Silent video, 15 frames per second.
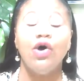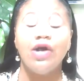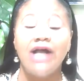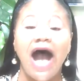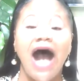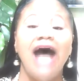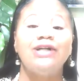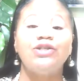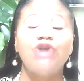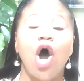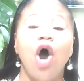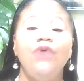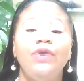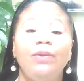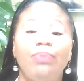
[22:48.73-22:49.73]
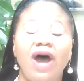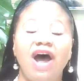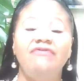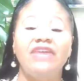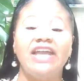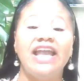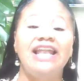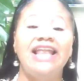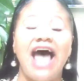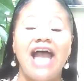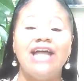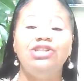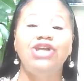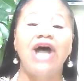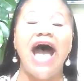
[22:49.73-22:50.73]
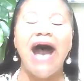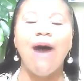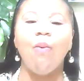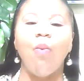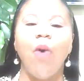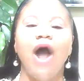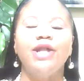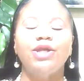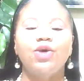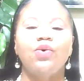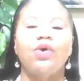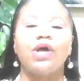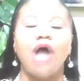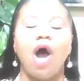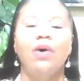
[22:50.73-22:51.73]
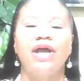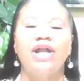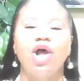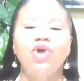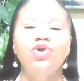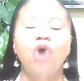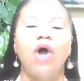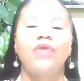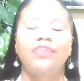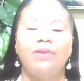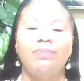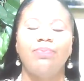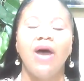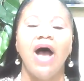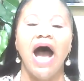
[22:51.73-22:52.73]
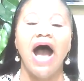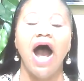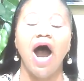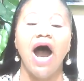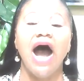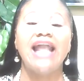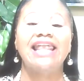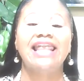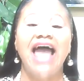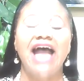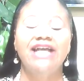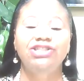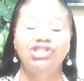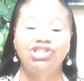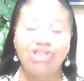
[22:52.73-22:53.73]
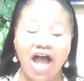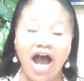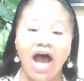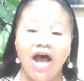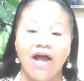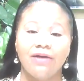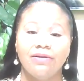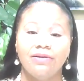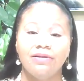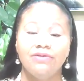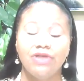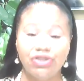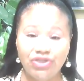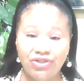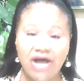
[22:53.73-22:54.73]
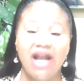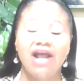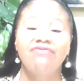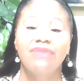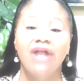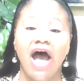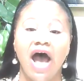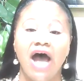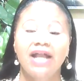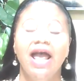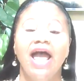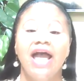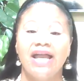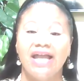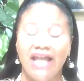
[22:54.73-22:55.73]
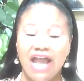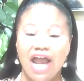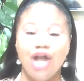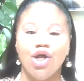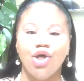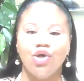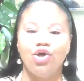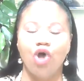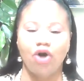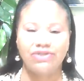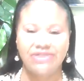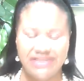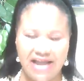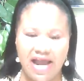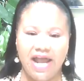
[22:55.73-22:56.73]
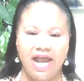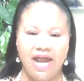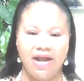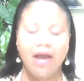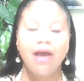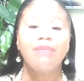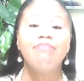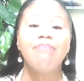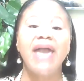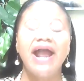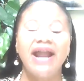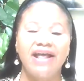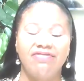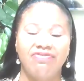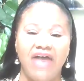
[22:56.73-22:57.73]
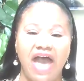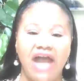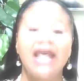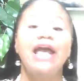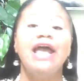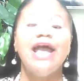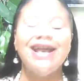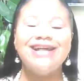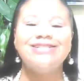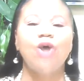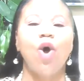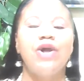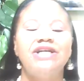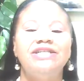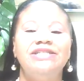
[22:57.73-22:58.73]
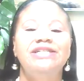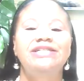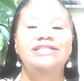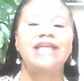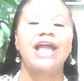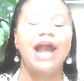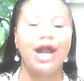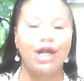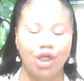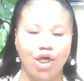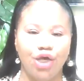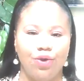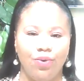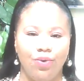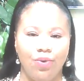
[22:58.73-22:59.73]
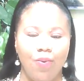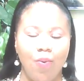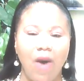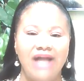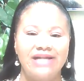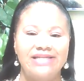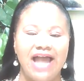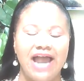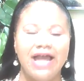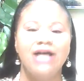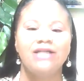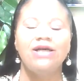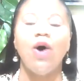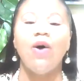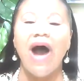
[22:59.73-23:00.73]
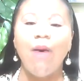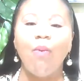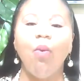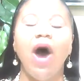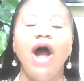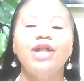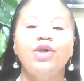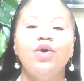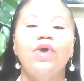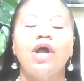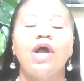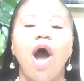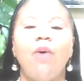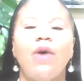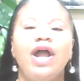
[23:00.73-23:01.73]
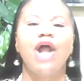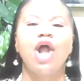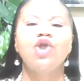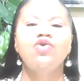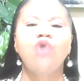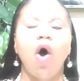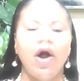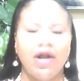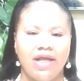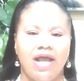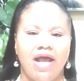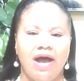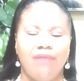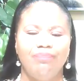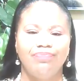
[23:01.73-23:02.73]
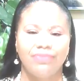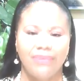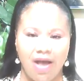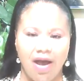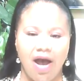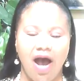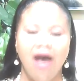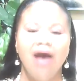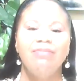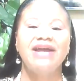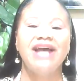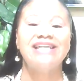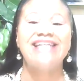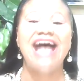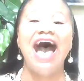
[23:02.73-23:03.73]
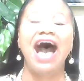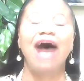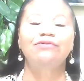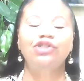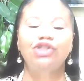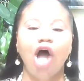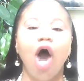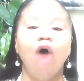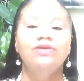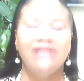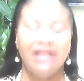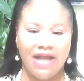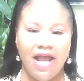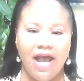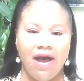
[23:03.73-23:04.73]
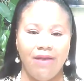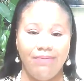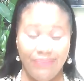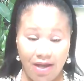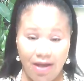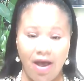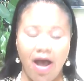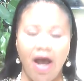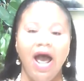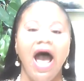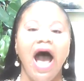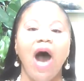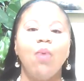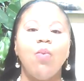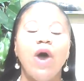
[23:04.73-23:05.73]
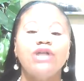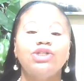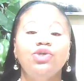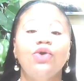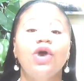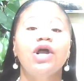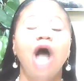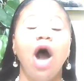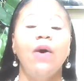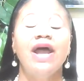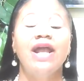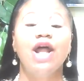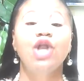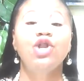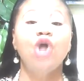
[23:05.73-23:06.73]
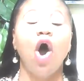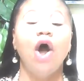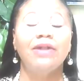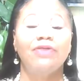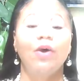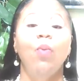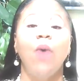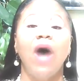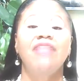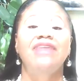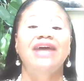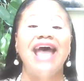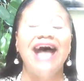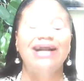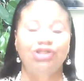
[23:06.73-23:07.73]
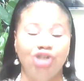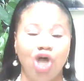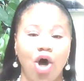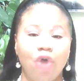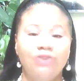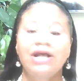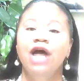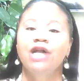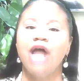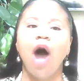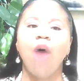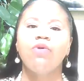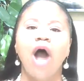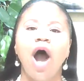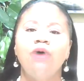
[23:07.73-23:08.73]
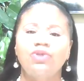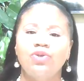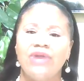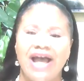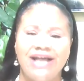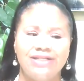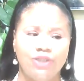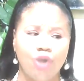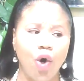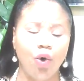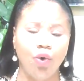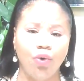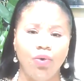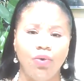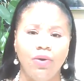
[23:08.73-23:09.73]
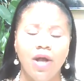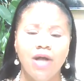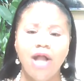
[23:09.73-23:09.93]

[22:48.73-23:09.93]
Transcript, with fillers: God told the prophet Elijah, I want you to go and anoint the Elisha, the son of man." in your stead, meaning that he's going to succeed you one day. So I want you to go and anoint him, uh-huh, because I've chosen him, uh-huh. I want you to go and anoint the one that I chose. Don't go to that school.